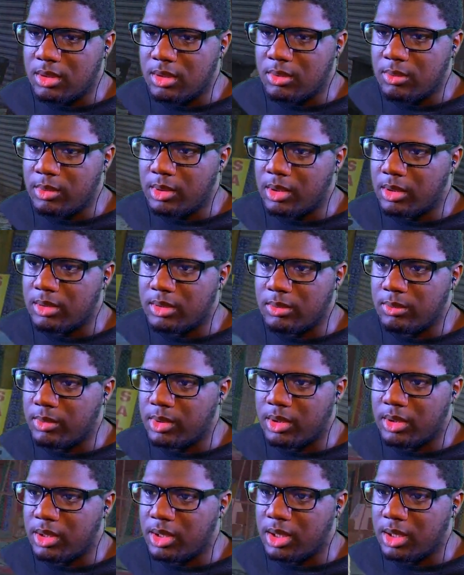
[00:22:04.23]
We're gonna we're
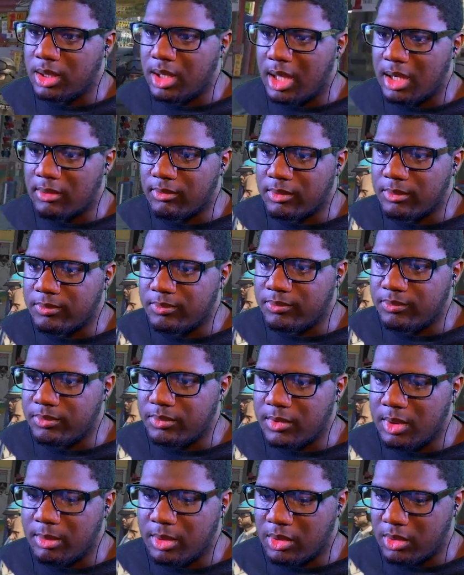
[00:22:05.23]
gonna need a lot of them.
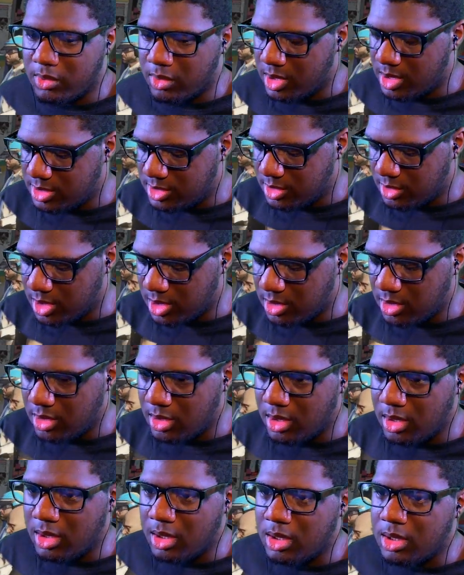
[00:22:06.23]
I'm going quest three.
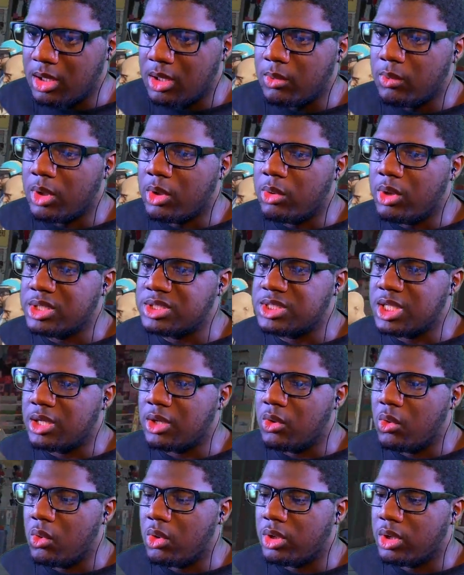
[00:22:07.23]
Requesting
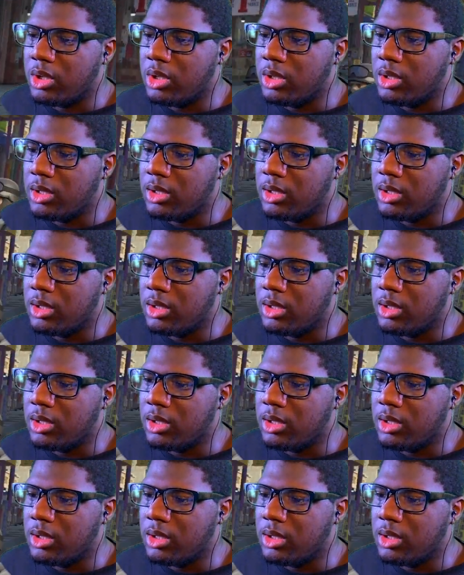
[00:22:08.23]
corner.